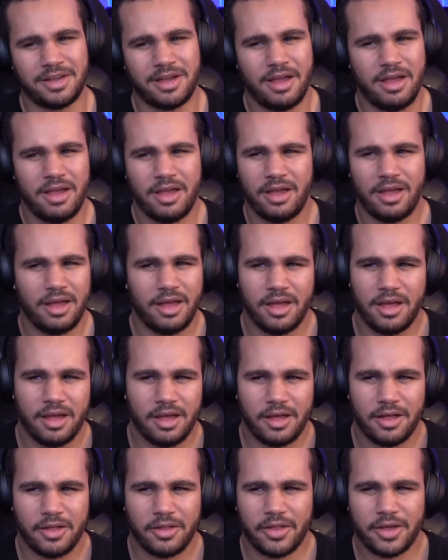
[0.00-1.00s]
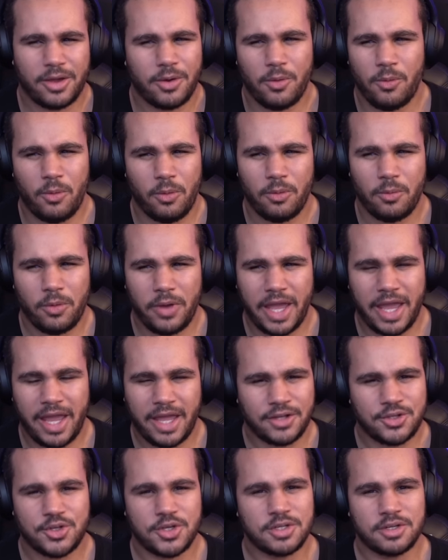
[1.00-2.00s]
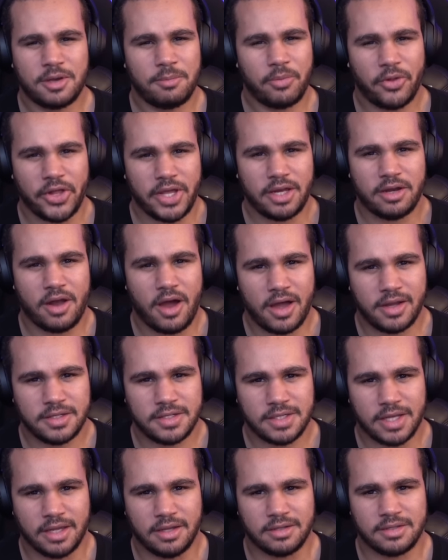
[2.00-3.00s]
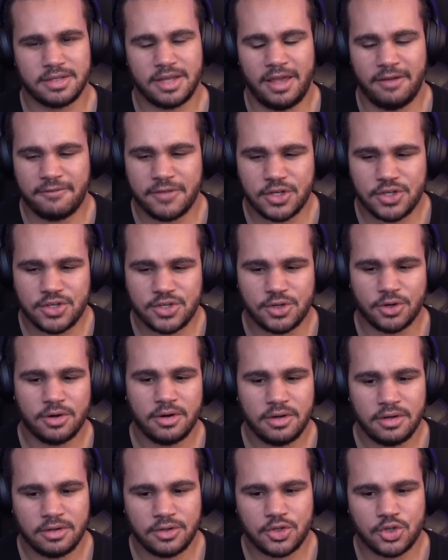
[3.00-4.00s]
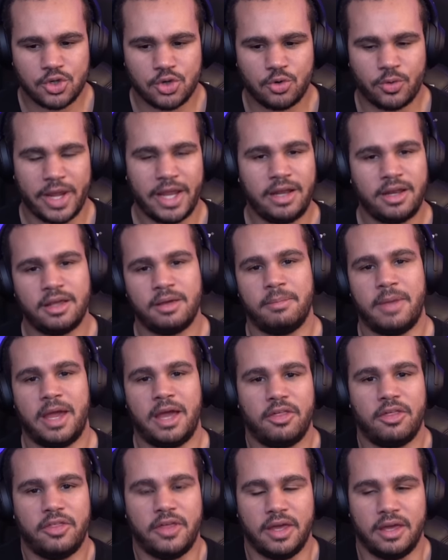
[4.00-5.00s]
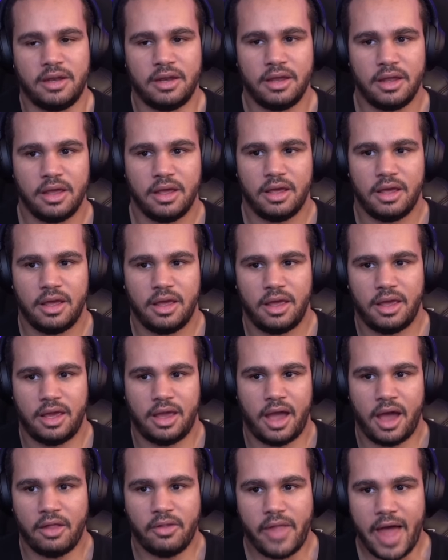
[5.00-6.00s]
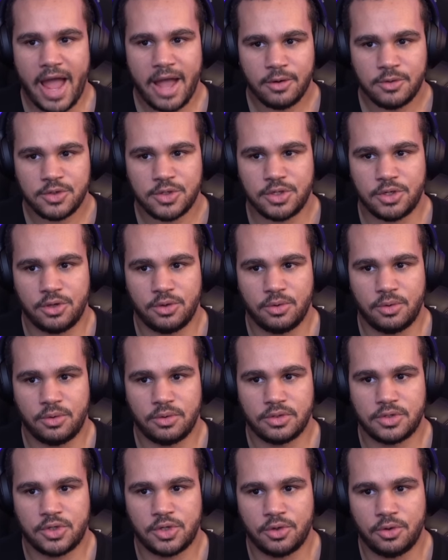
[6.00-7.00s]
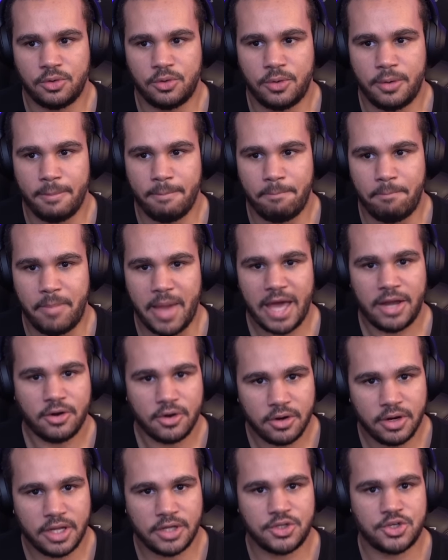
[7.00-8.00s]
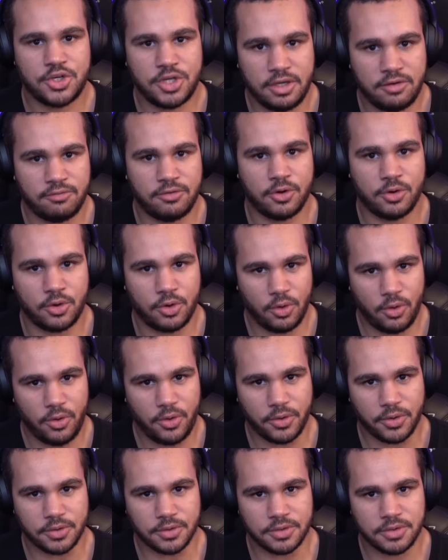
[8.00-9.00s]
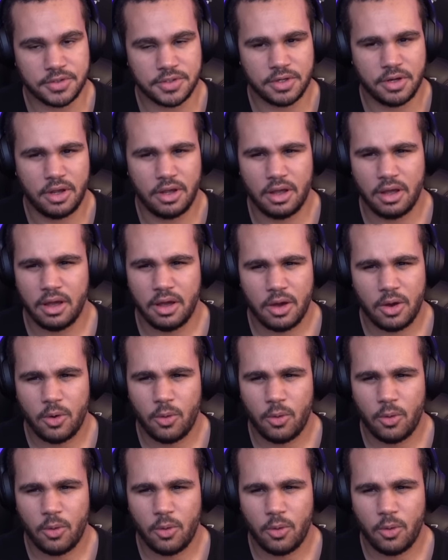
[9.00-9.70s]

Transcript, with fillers: easy. Like, it's just complete nonsense. If a certain training method allows you to better achieve your goals,